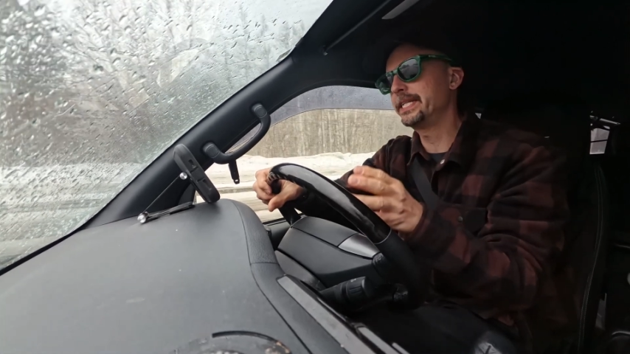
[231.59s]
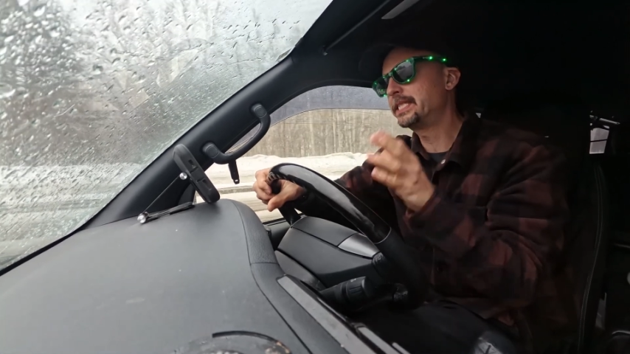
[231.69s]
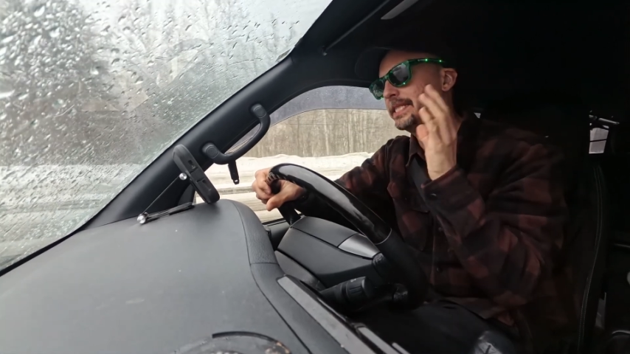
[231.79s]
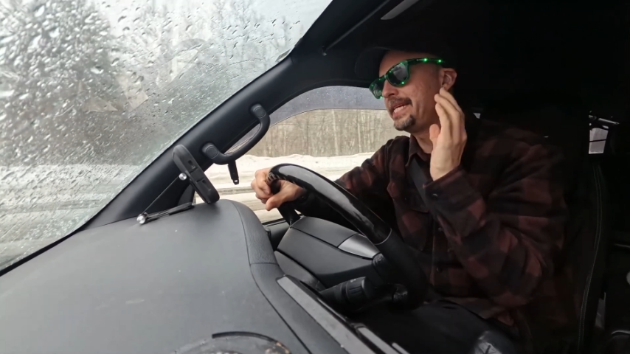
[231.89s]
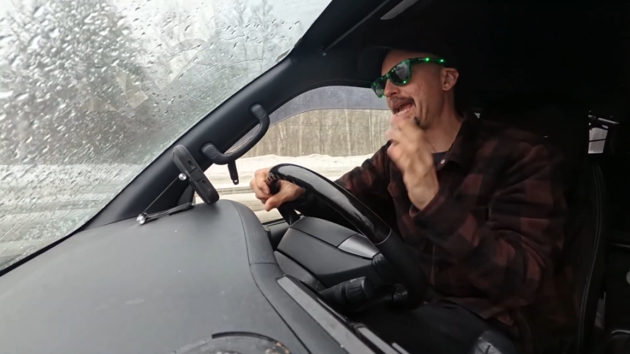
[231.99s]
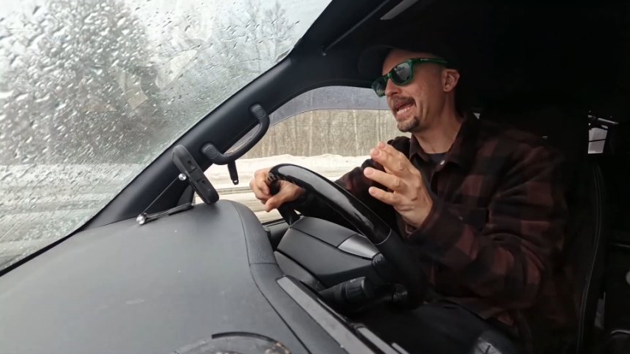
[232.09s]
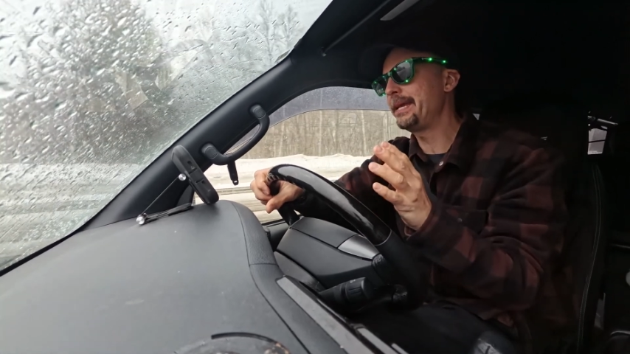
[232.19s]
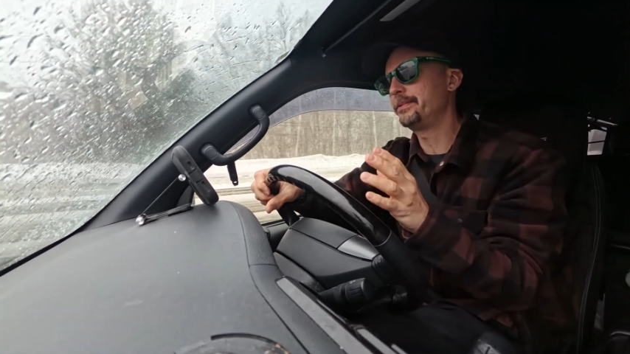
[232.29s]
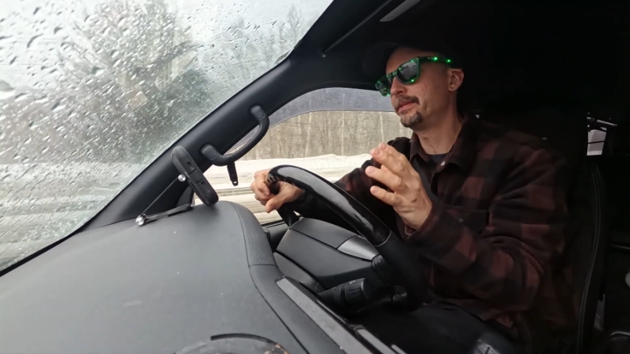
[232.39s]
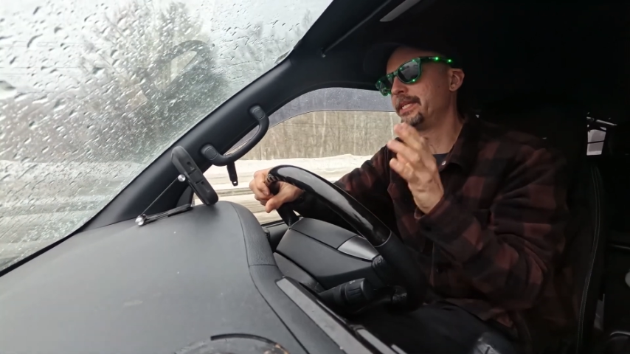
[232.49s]
It's
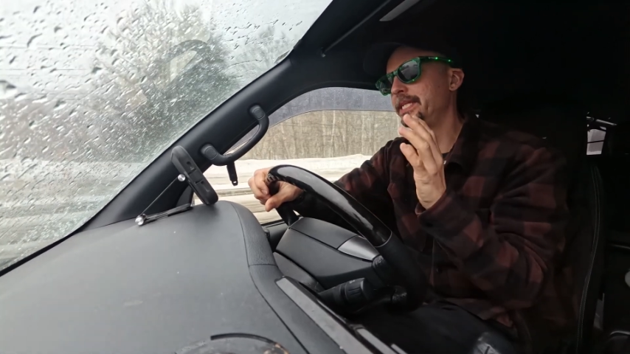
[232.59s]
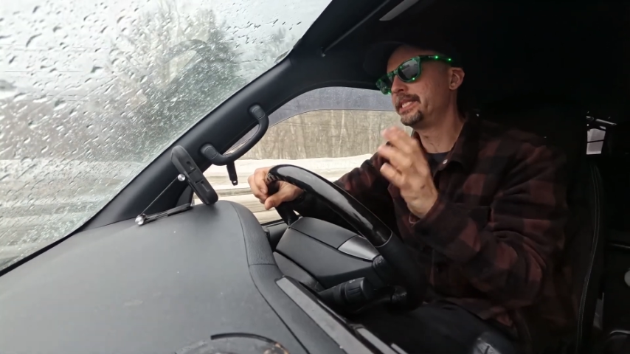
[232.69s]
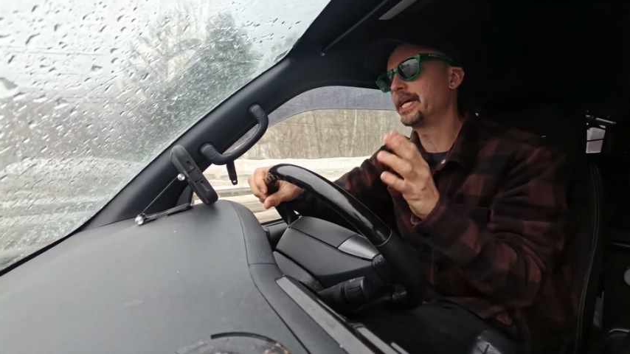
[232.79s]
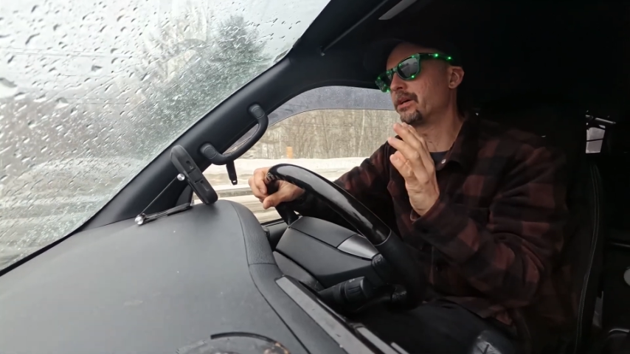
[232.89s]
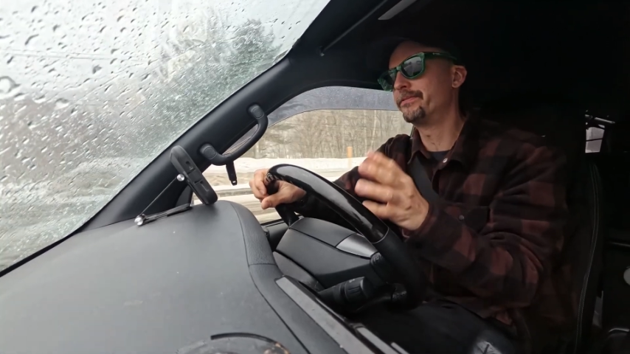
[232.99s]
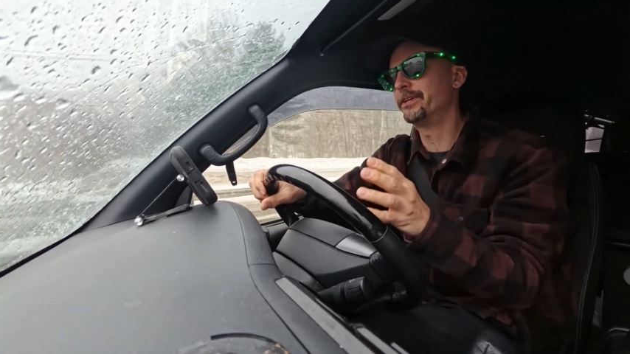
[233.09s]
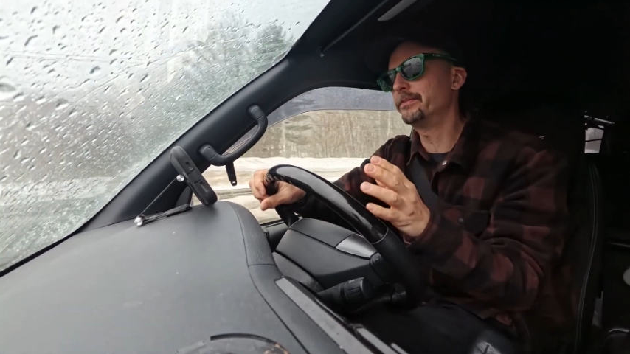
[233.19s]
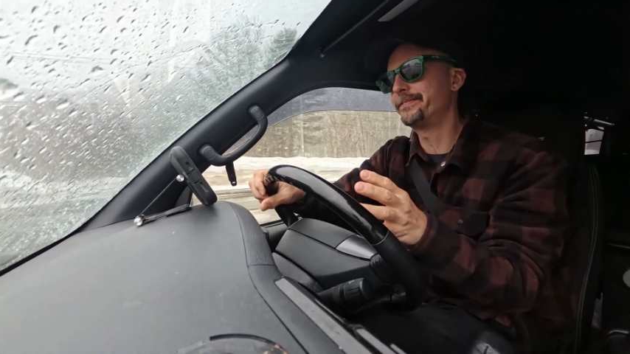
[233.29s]
named the Niseko Film